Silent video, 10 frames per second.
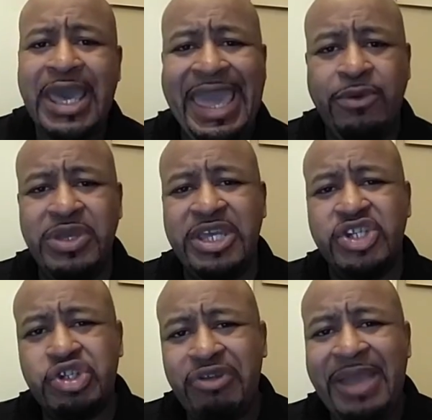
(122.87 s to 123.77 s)
and we
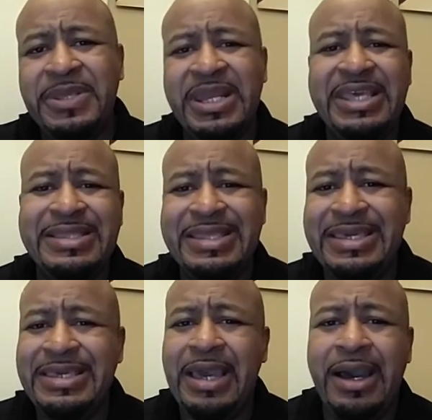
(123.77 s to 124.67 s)
extrapolate
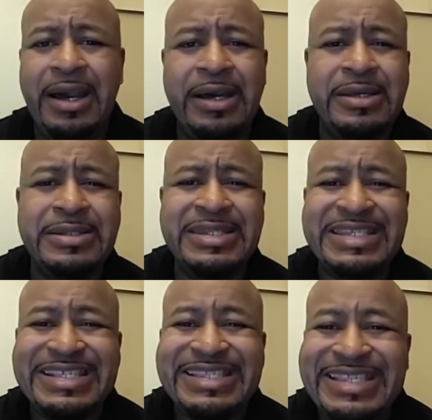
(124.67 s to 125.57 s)
the uh,
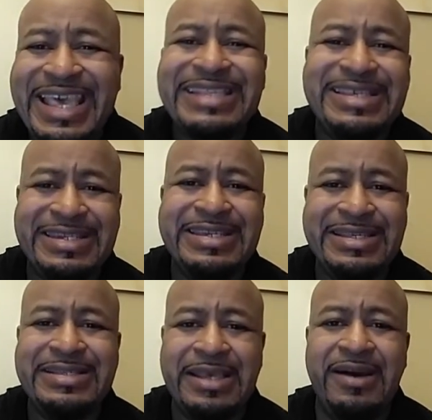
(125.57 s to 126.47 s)

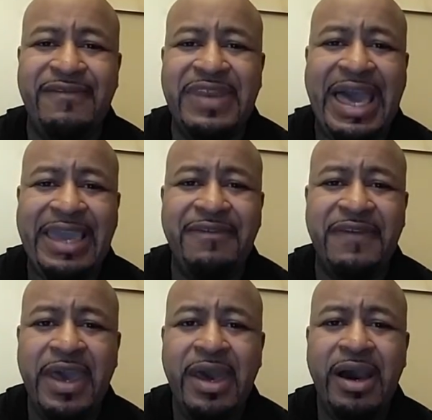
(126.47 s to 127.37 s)
necessities of
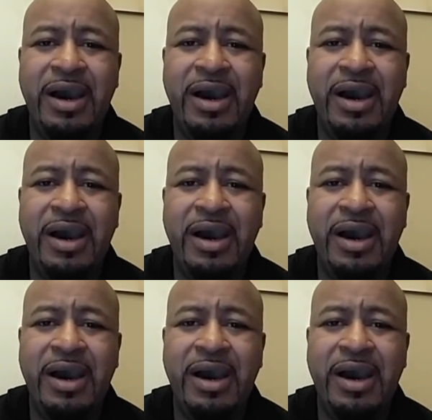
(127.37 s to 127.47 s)
life,